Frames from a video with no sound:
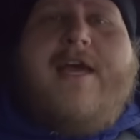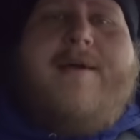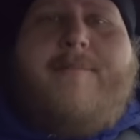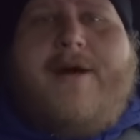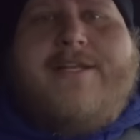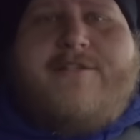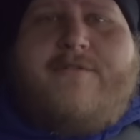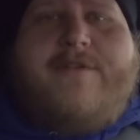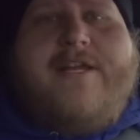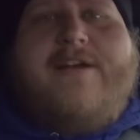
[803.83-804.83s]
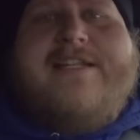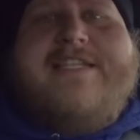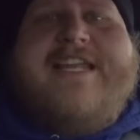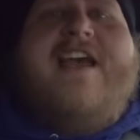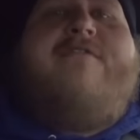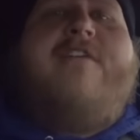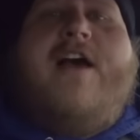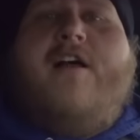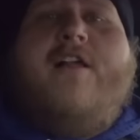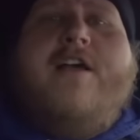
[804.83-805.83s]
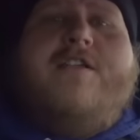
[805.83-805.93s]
and buddies over there at TFL.